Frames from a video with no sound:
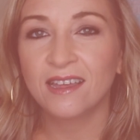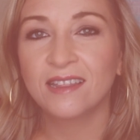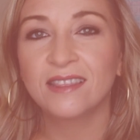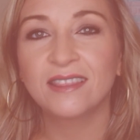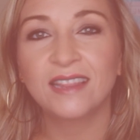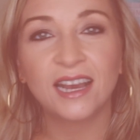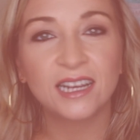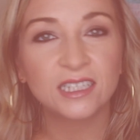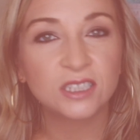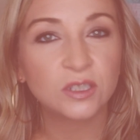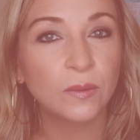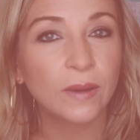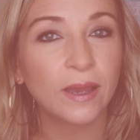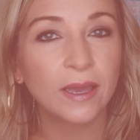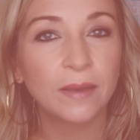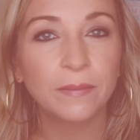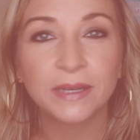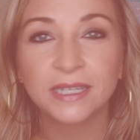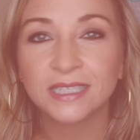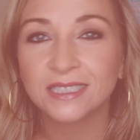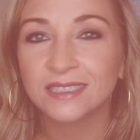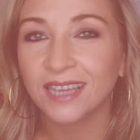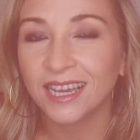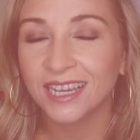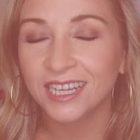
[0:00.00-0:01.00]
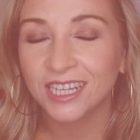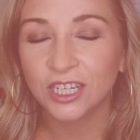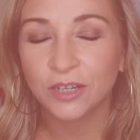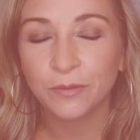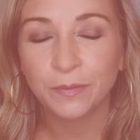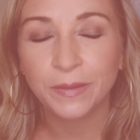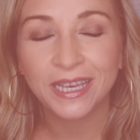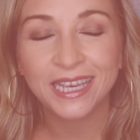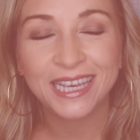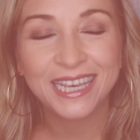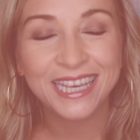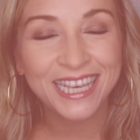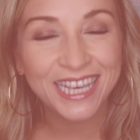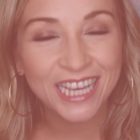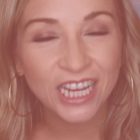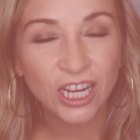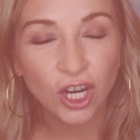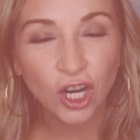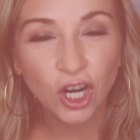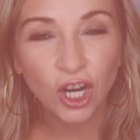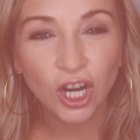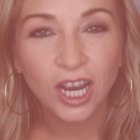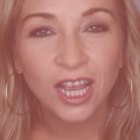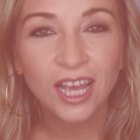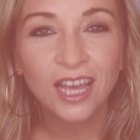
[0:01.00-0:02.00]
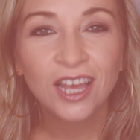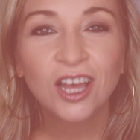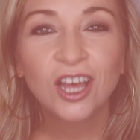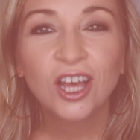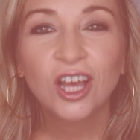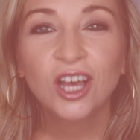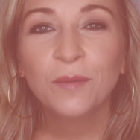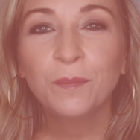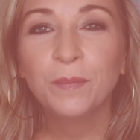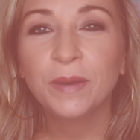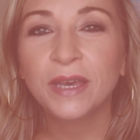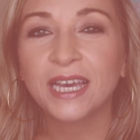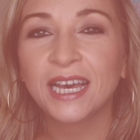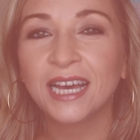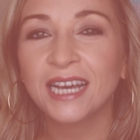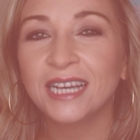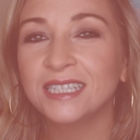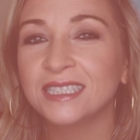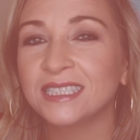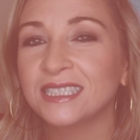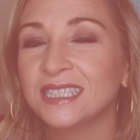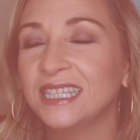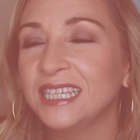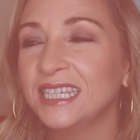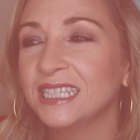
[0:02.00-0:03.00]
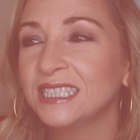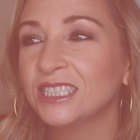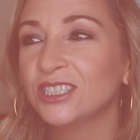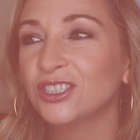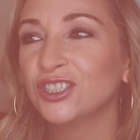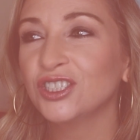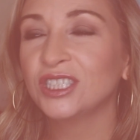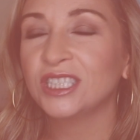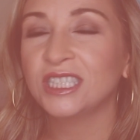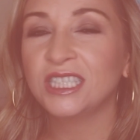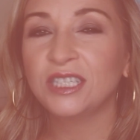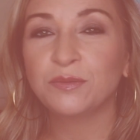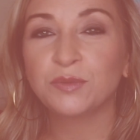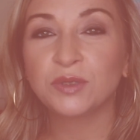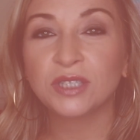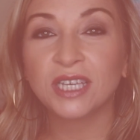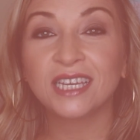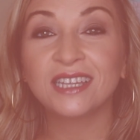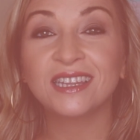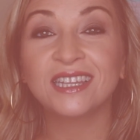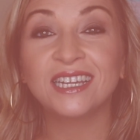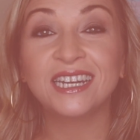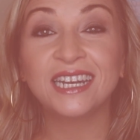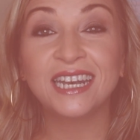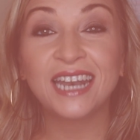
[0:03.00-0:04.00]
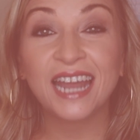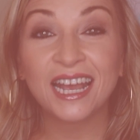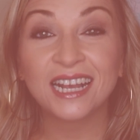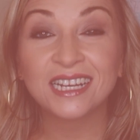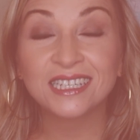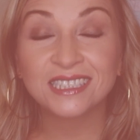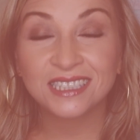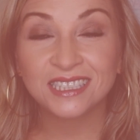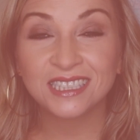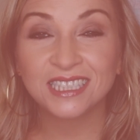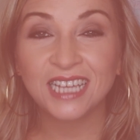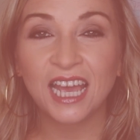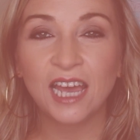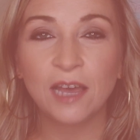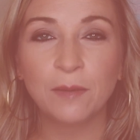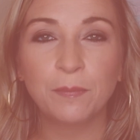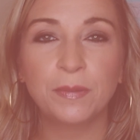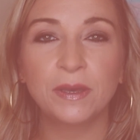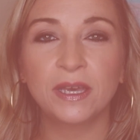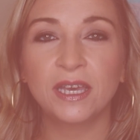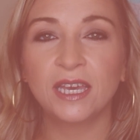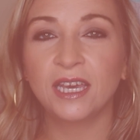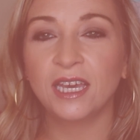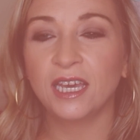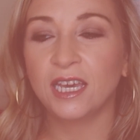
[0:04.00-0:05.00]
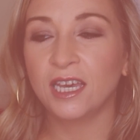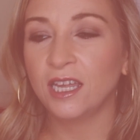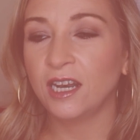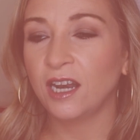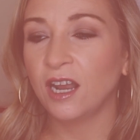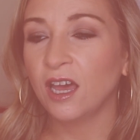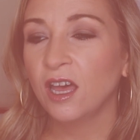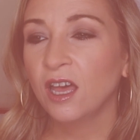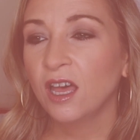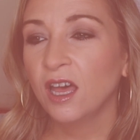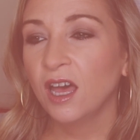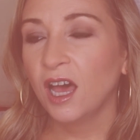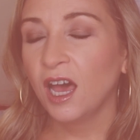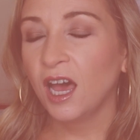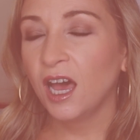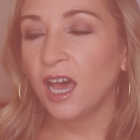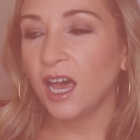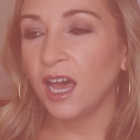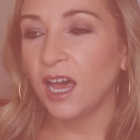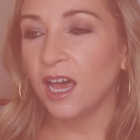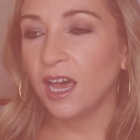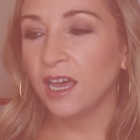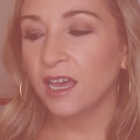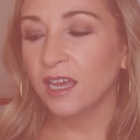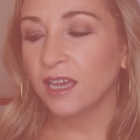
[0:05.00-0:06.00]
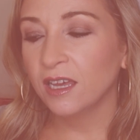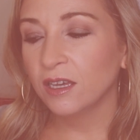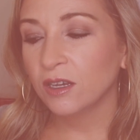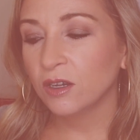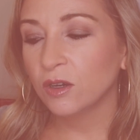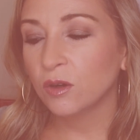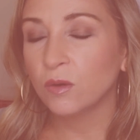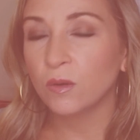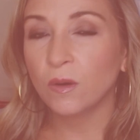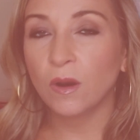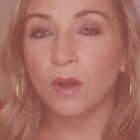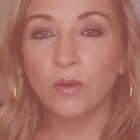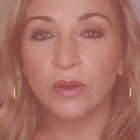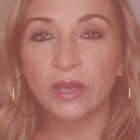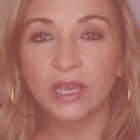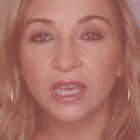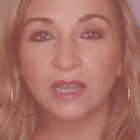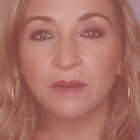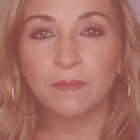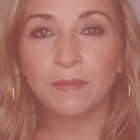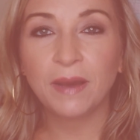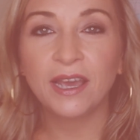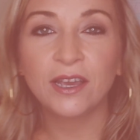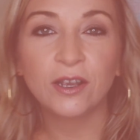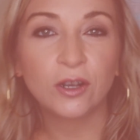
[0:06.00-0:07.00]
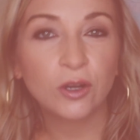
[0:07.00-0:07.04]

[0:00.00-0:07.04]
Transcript: And that's why I'm excited to be here, because this just seems like the next step in growing in my